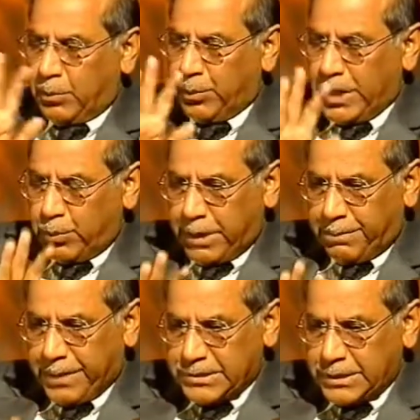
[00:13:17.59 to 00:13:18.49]
We
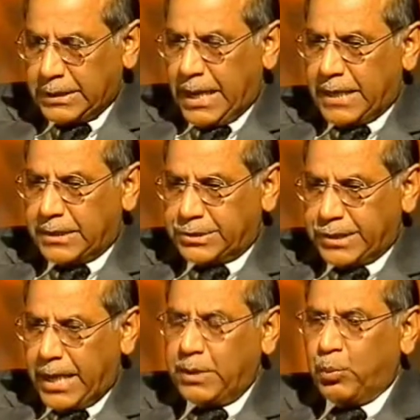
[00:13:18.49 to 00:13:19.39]
were present at the
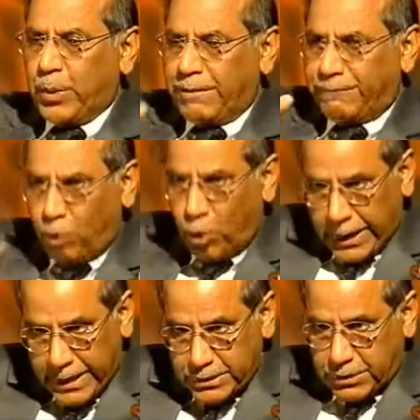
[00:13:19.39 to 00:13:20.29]
time when
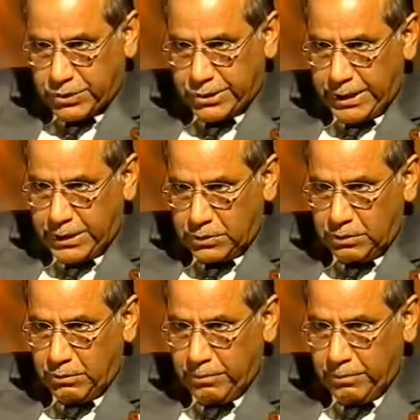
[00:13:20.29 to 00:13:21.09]
4 heads of state